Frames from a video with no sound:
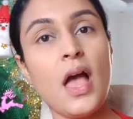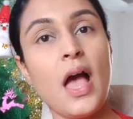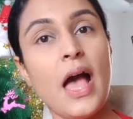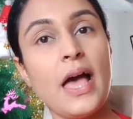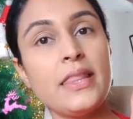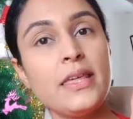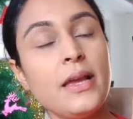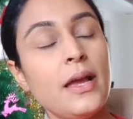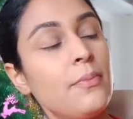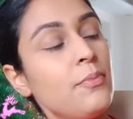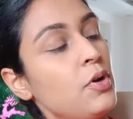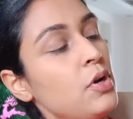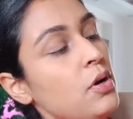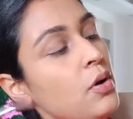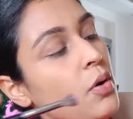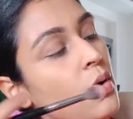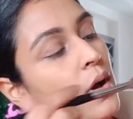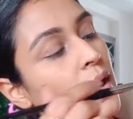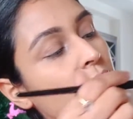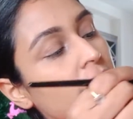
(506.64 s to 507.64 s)
I think I'm going to
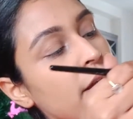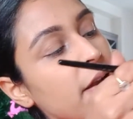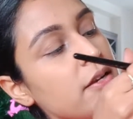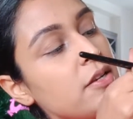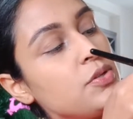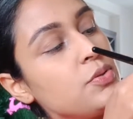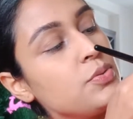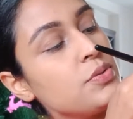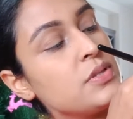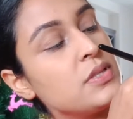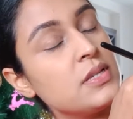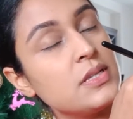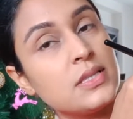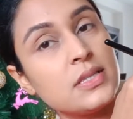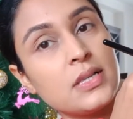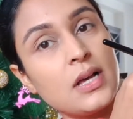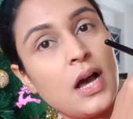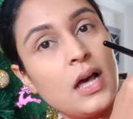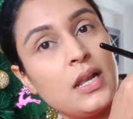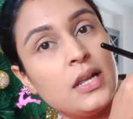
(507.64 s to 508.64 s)
go ahead and use
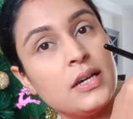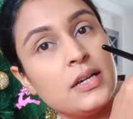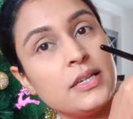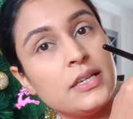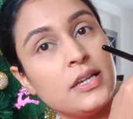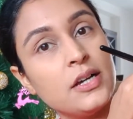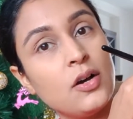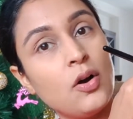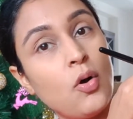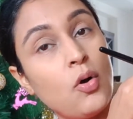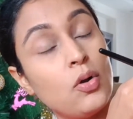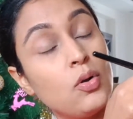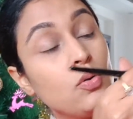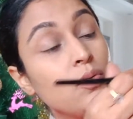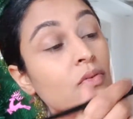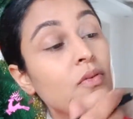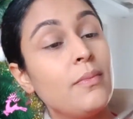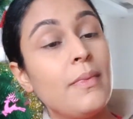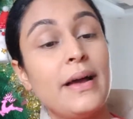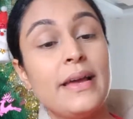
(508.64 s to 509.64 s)
this color here all
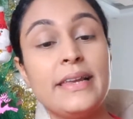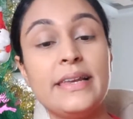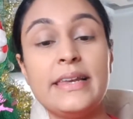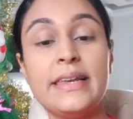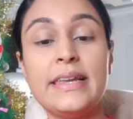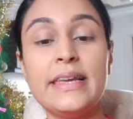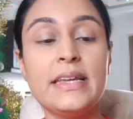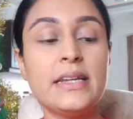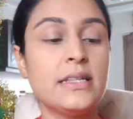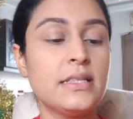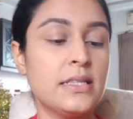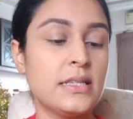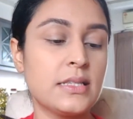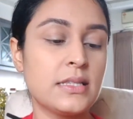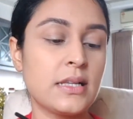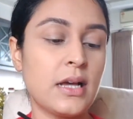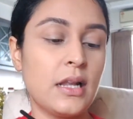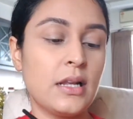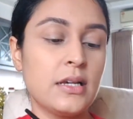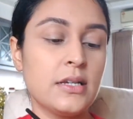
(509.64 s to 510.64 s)
over my lid.
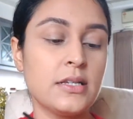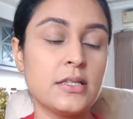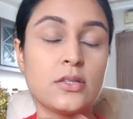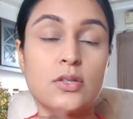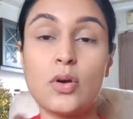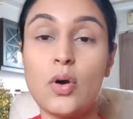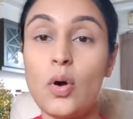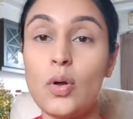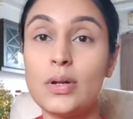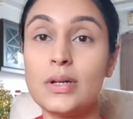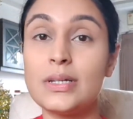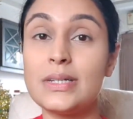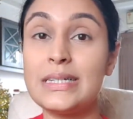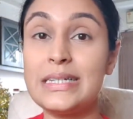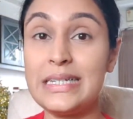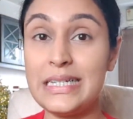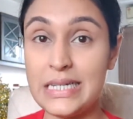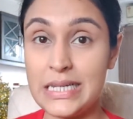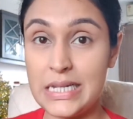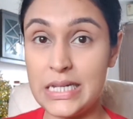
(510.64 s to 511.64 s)
This color is called
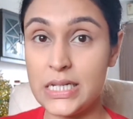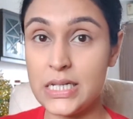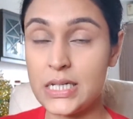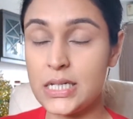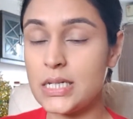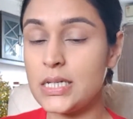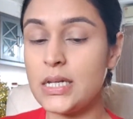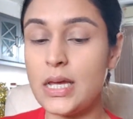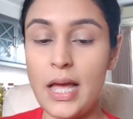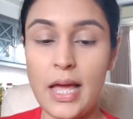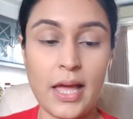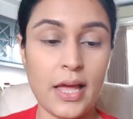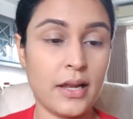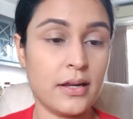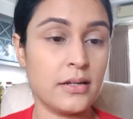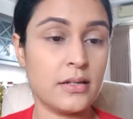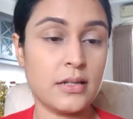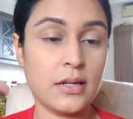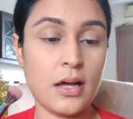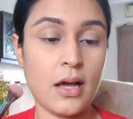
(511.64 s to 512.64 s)
Neat,
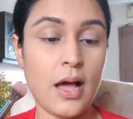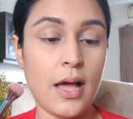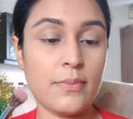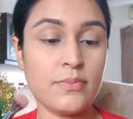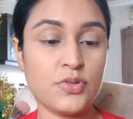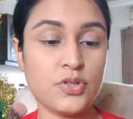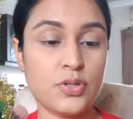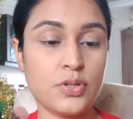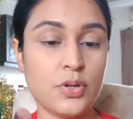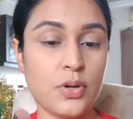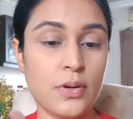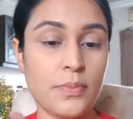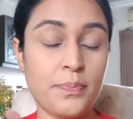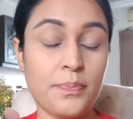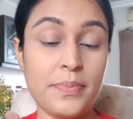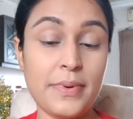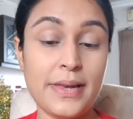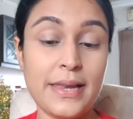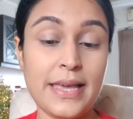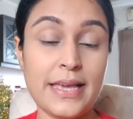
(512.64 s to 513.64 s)
and I'm just going to
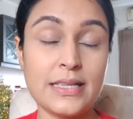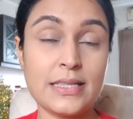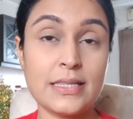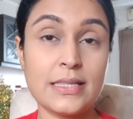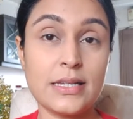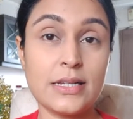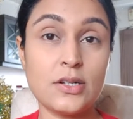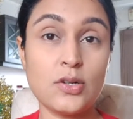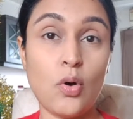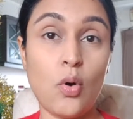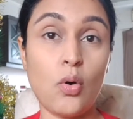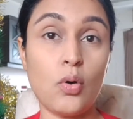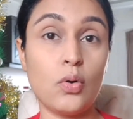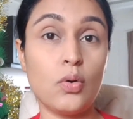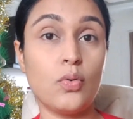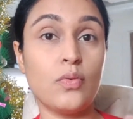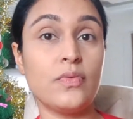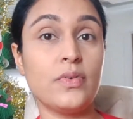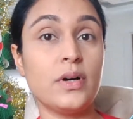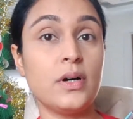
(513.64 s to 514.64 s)
place it all
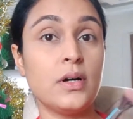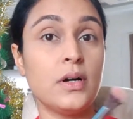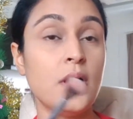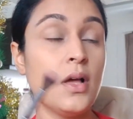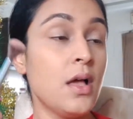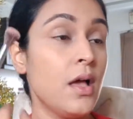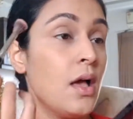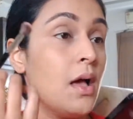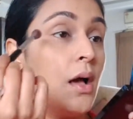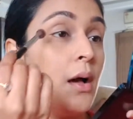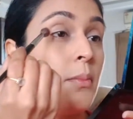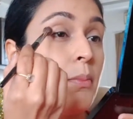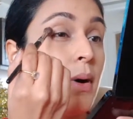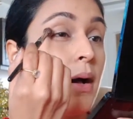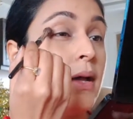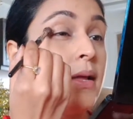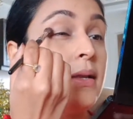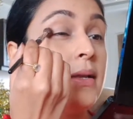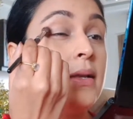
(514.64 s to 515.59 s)
over my